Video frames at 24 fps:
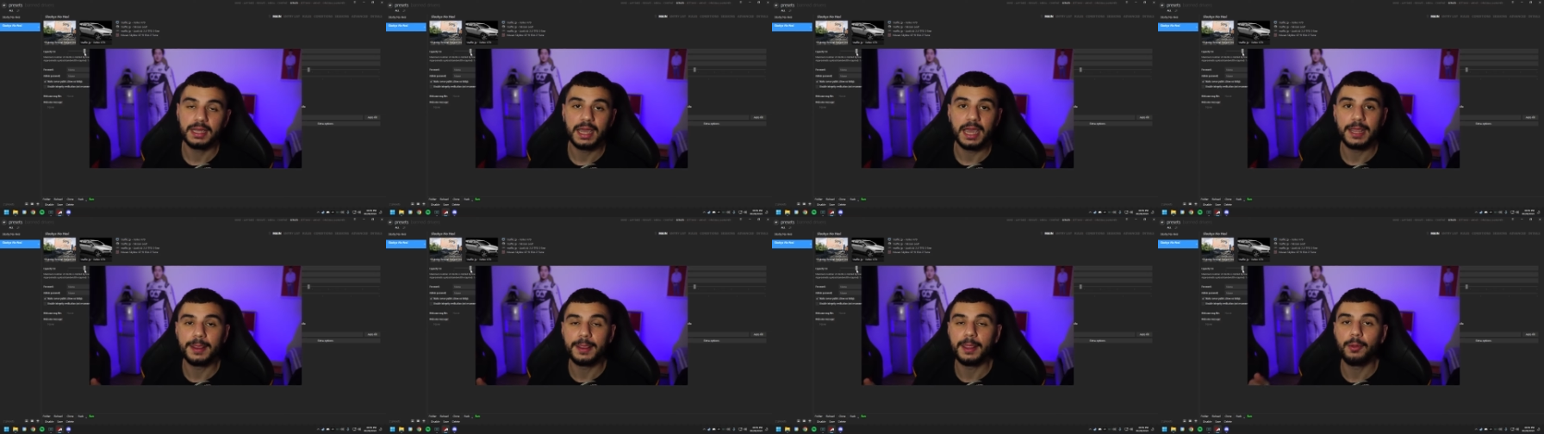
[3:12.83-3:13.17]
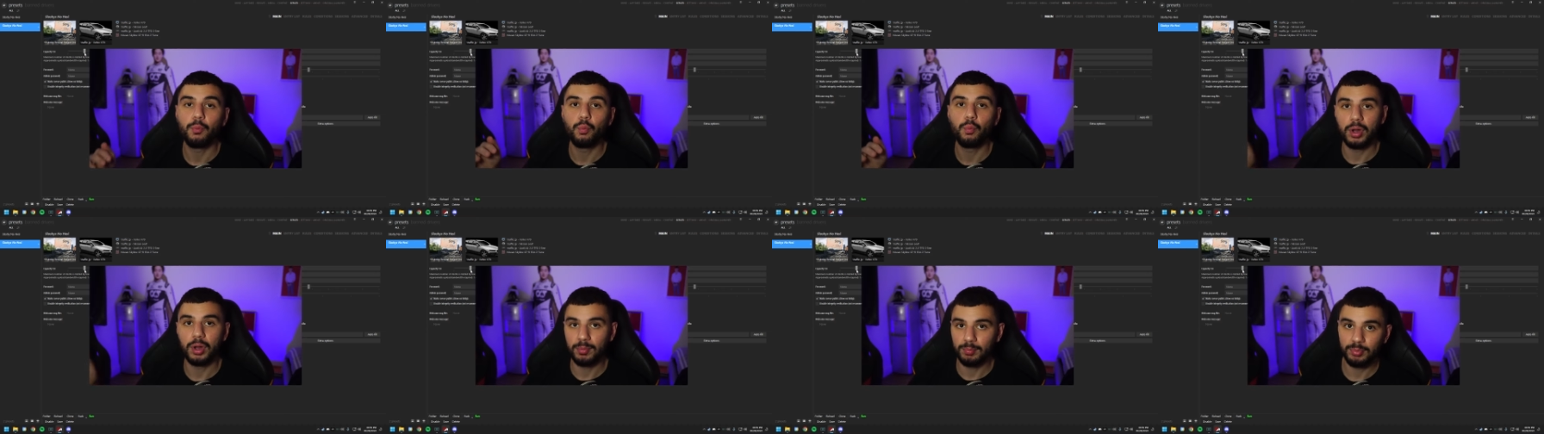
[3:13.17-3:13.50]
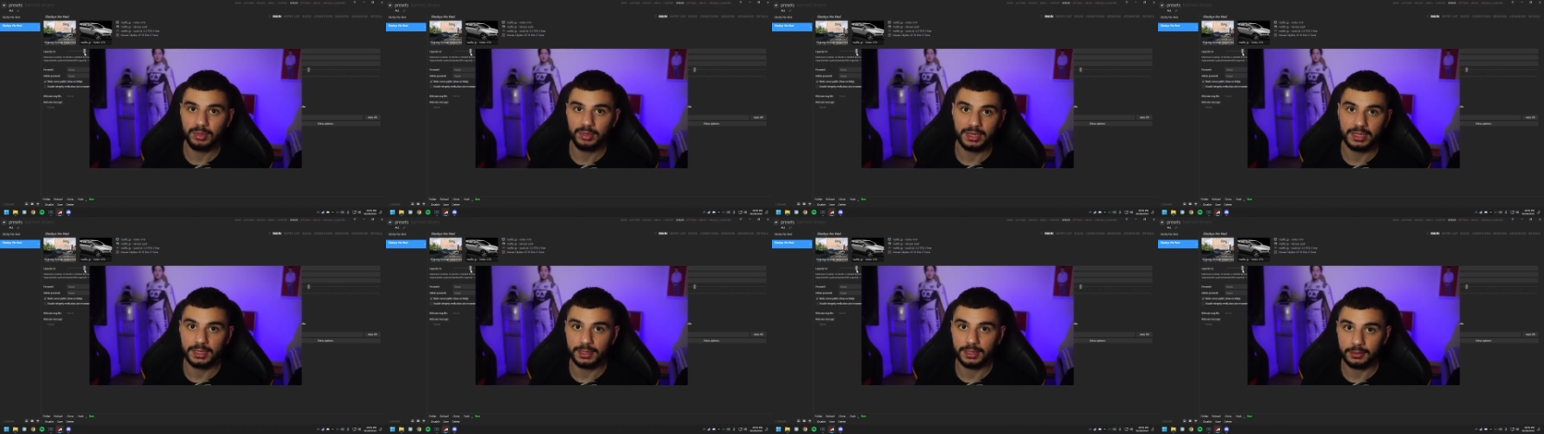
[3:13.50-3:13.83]
and then one
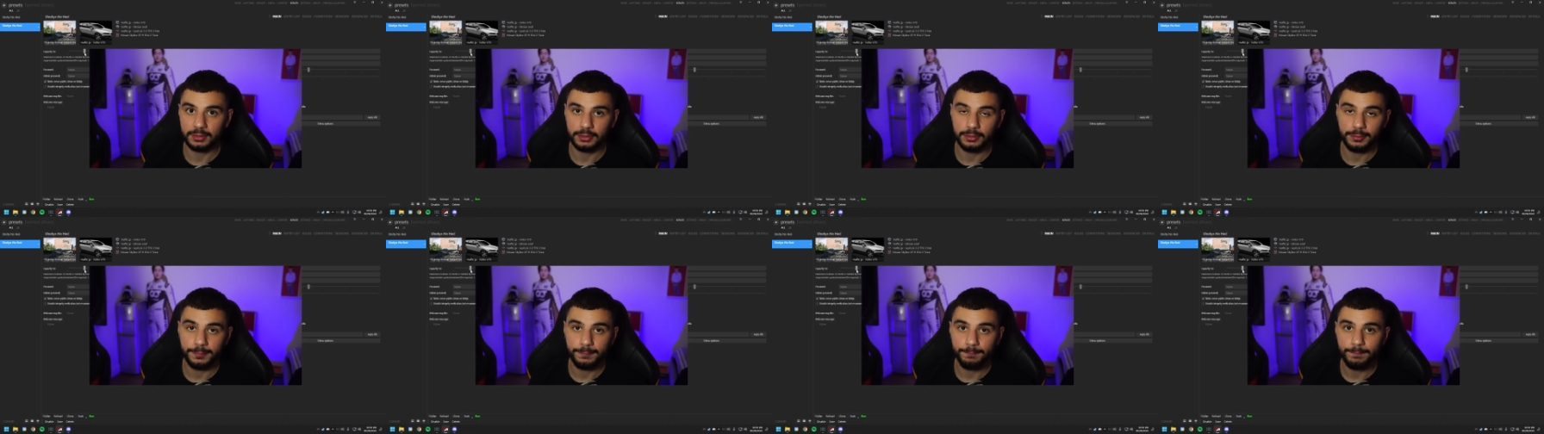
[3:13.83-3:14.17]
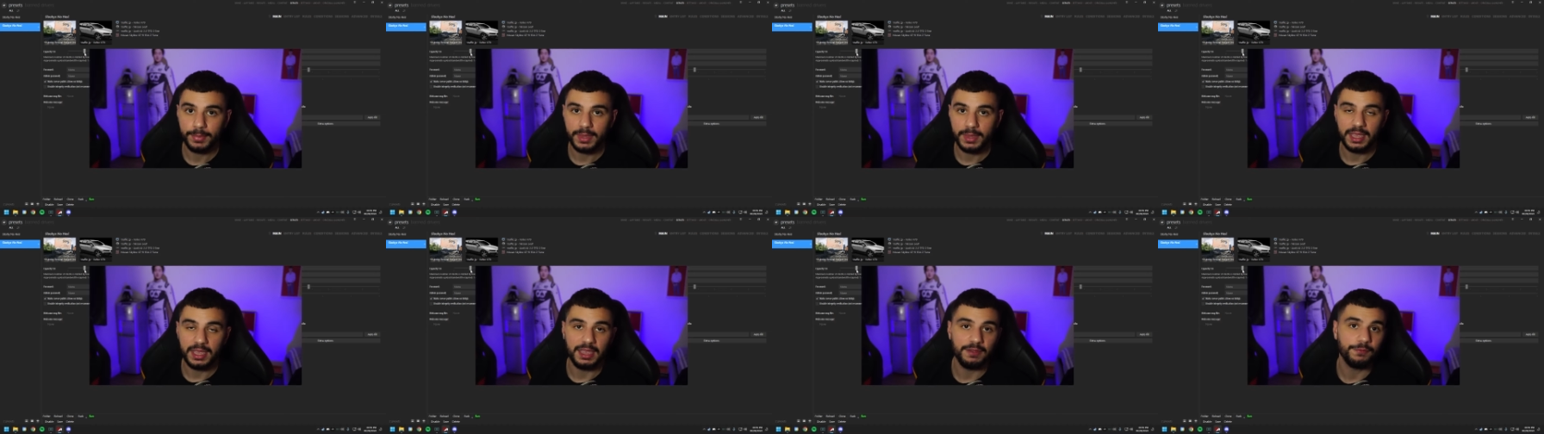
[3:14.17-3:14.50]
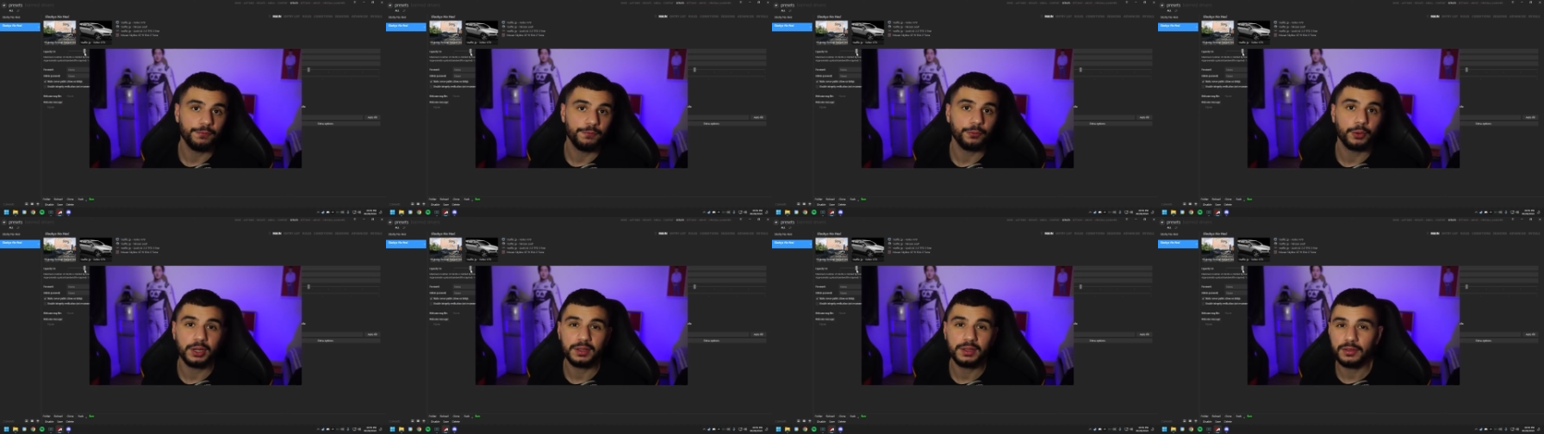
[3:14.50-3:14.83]
player car. If,
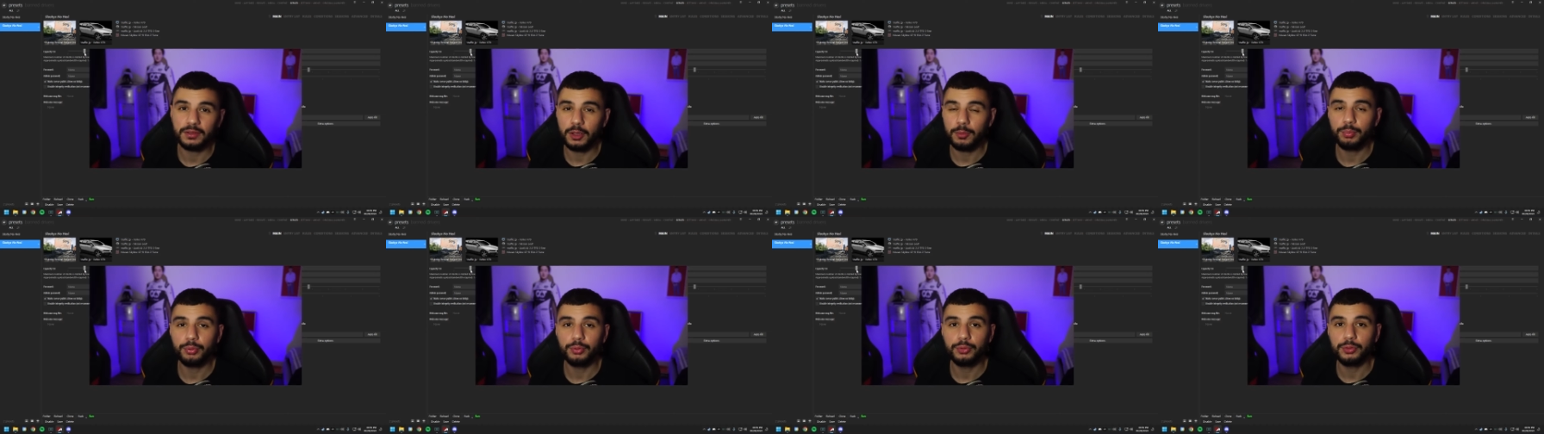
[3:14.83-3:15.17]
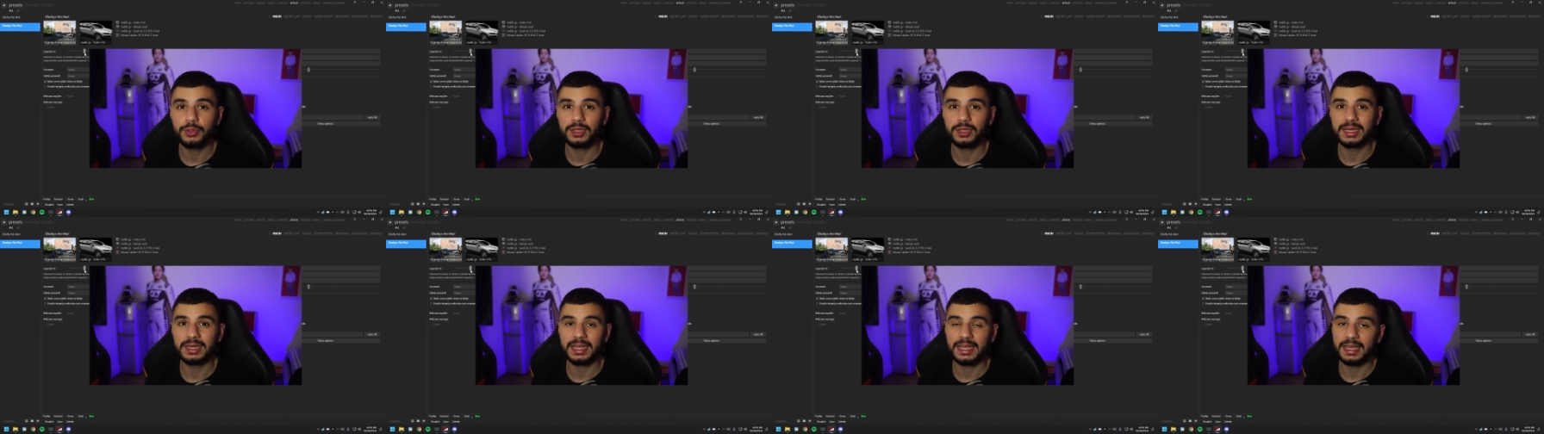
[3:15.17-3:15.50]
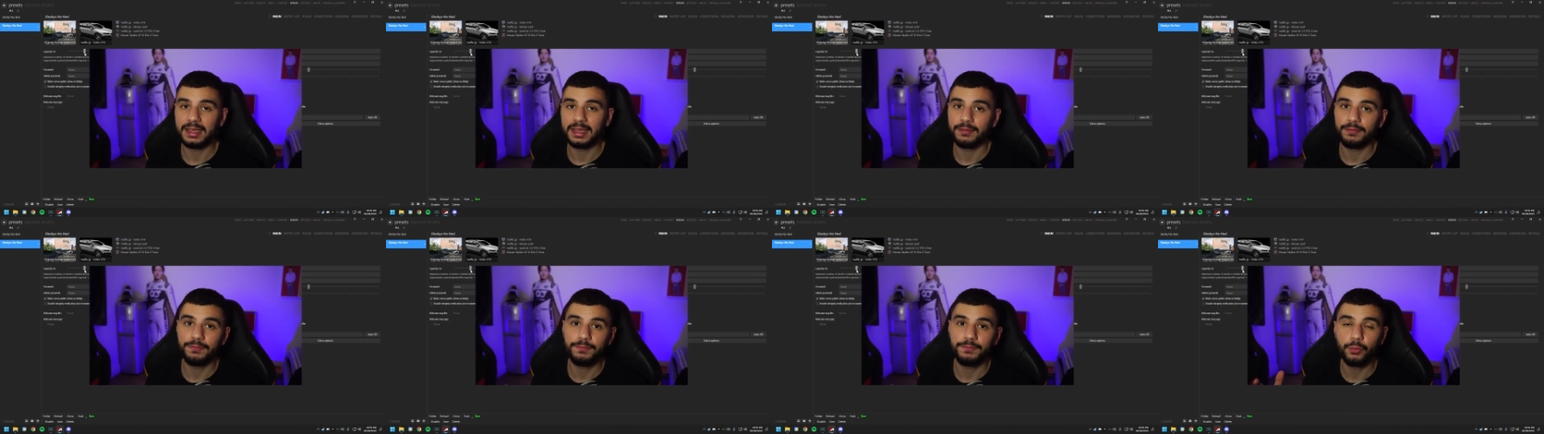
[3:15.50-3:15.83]
for example, you're going to
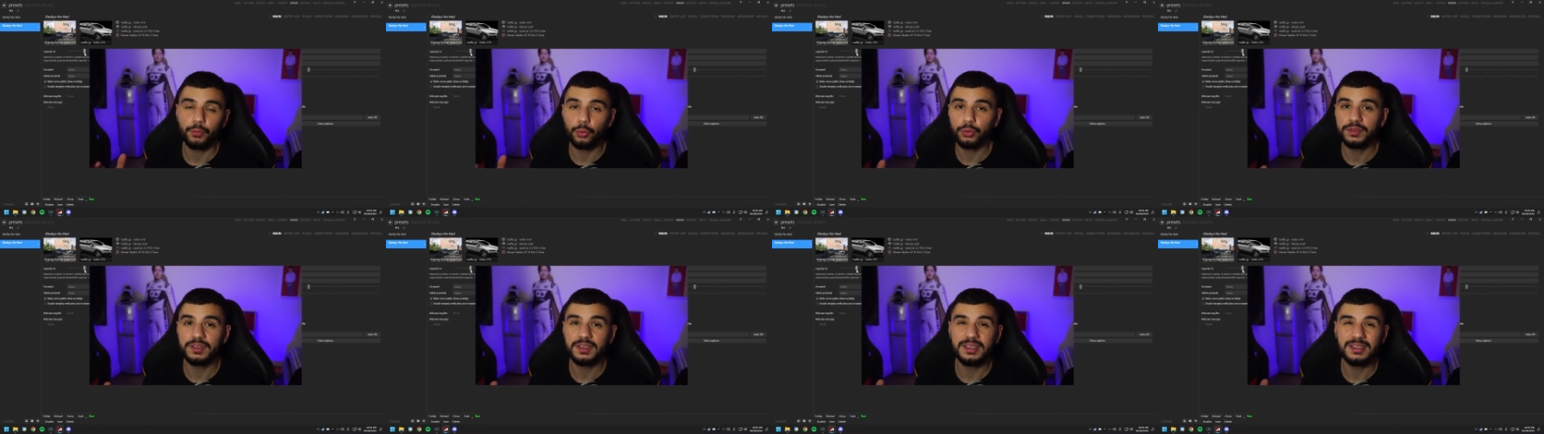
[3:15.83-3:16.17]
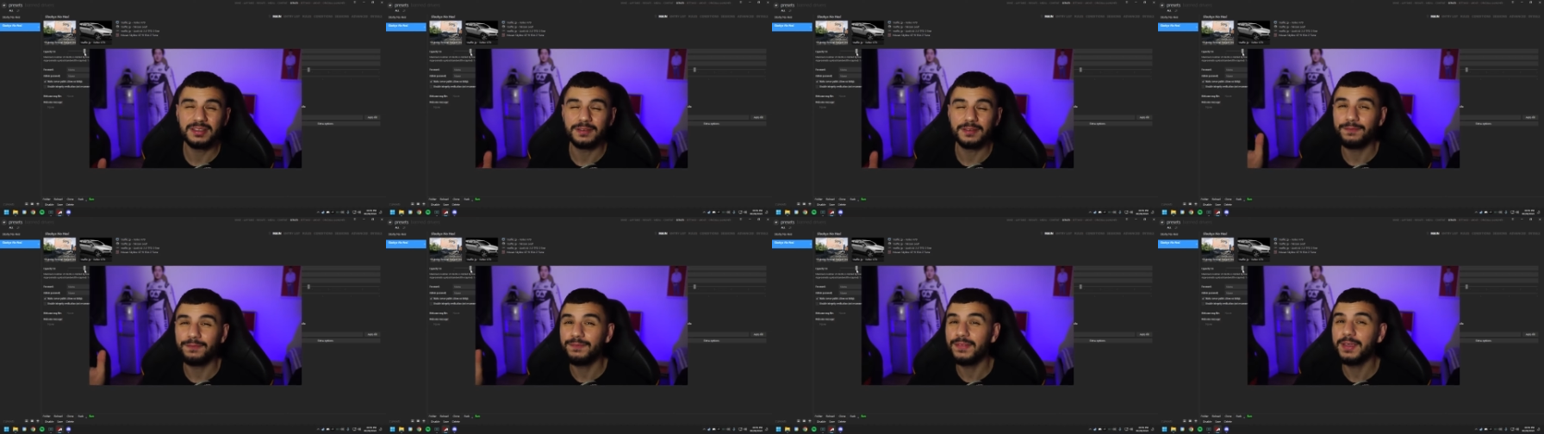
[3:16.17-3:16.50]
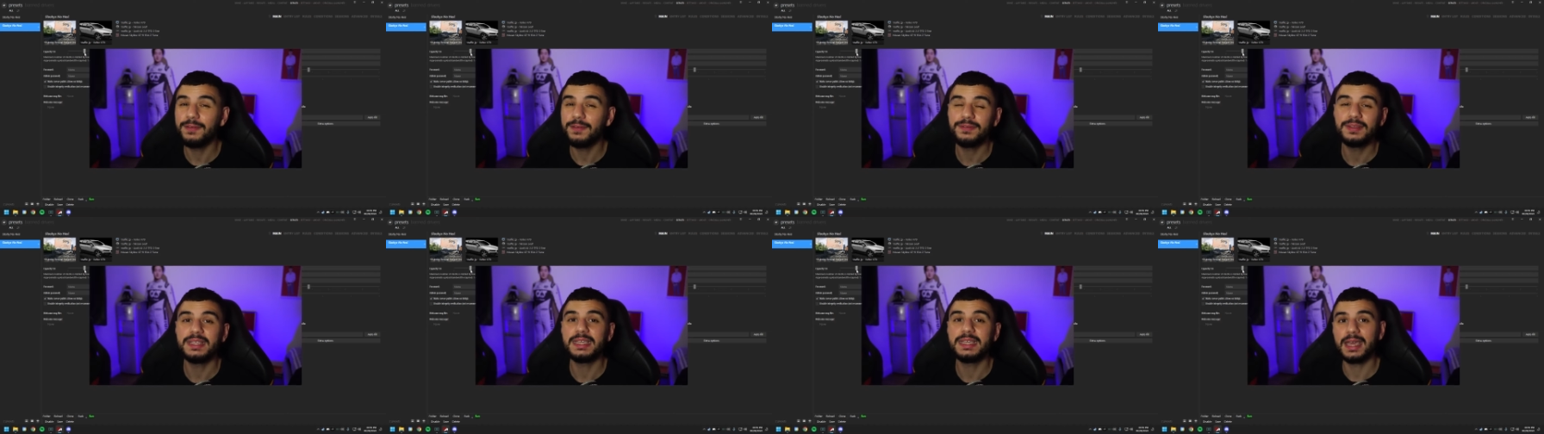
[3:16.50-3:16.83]
have 40 to
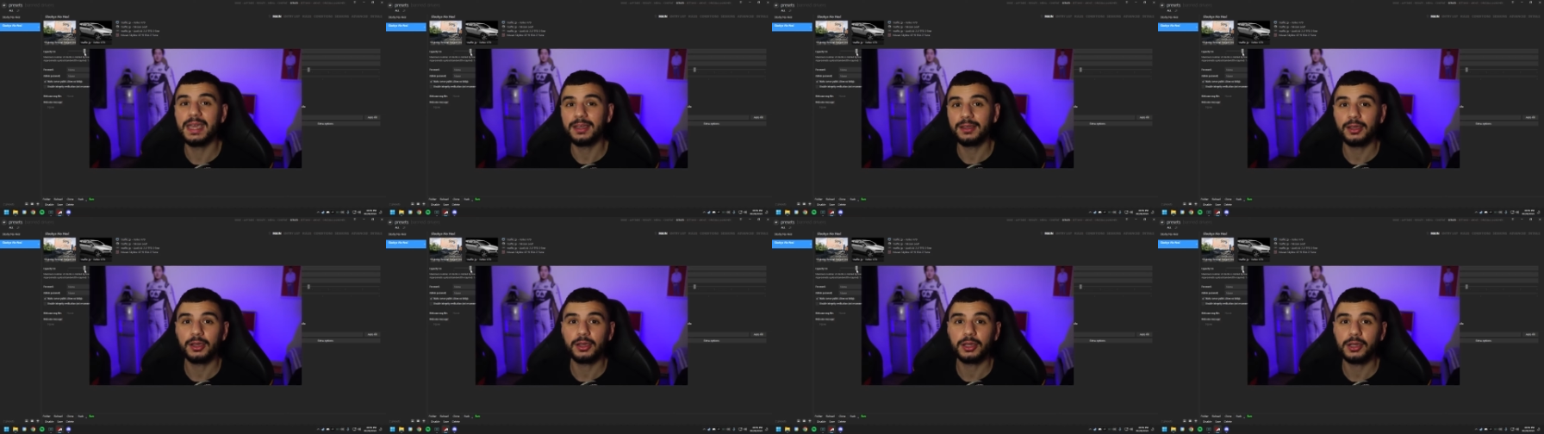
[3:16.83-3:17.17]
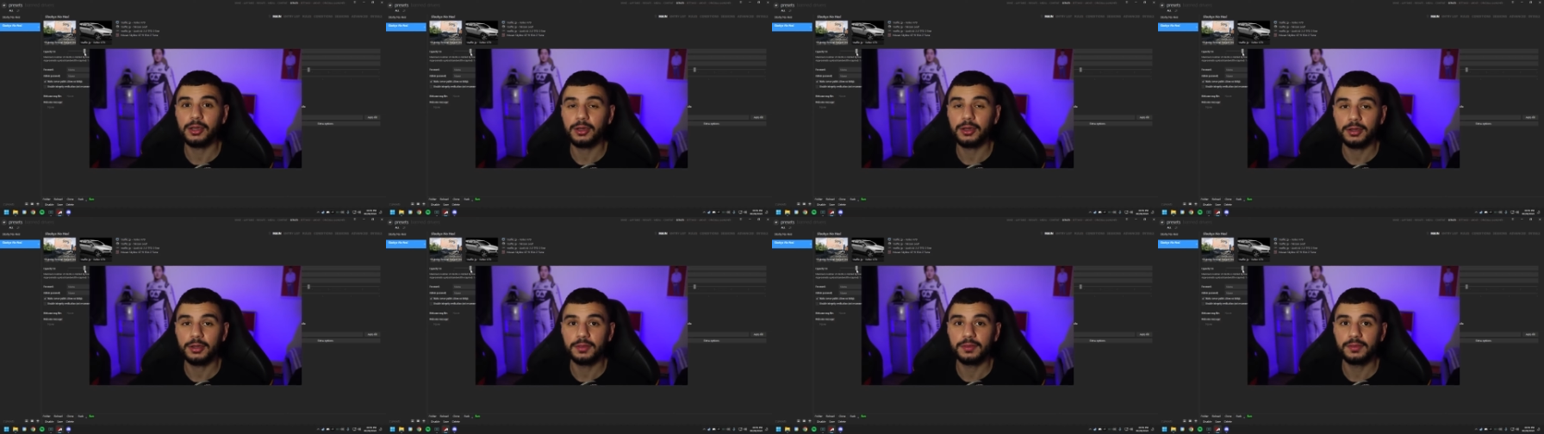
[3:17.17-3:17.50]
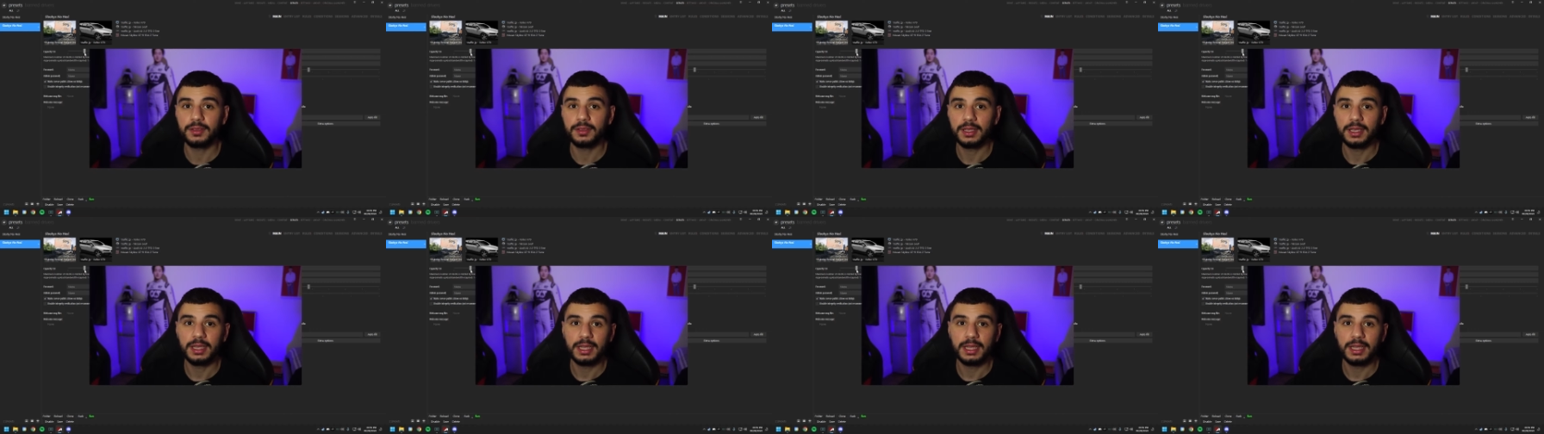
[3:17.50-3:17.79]
50 AI cars